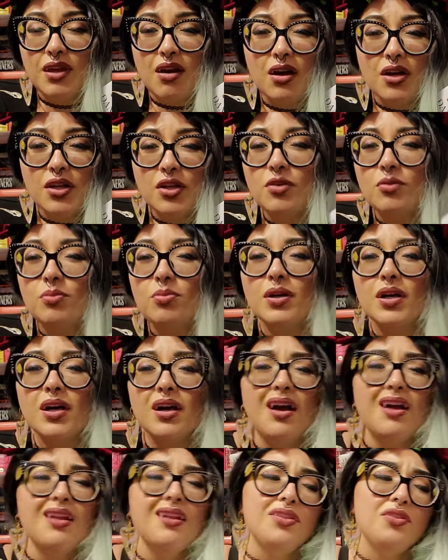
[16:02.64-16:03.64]
audiobook
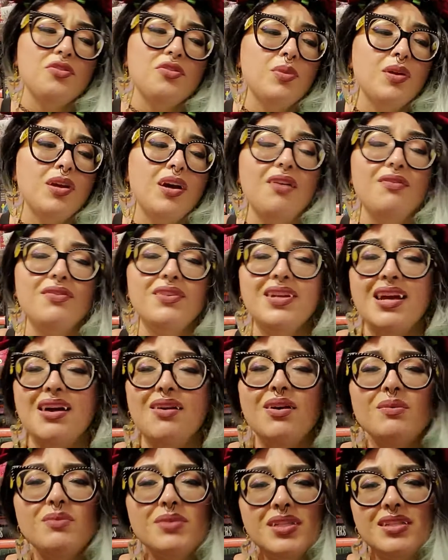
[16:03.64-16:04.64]
kind of threw me off, and now
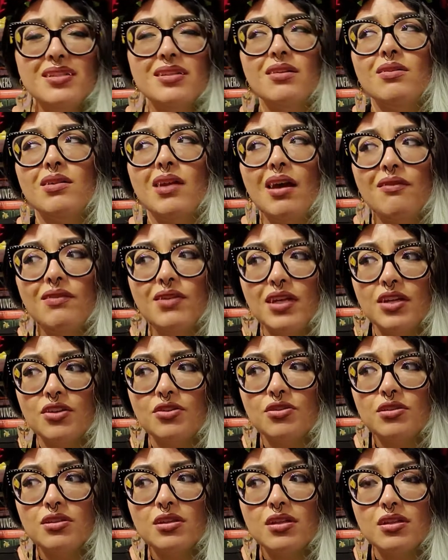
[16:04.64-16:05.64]
I just don't have any
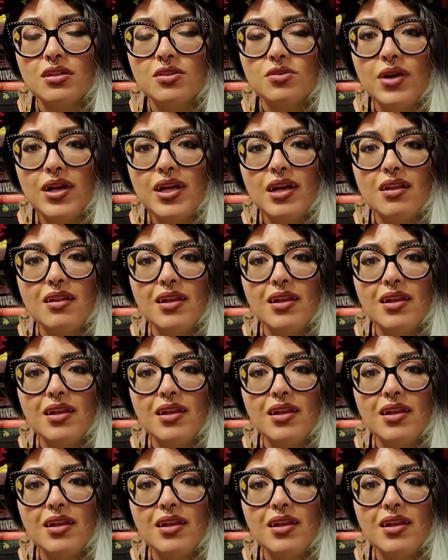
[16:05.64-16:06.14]
interest in this right now.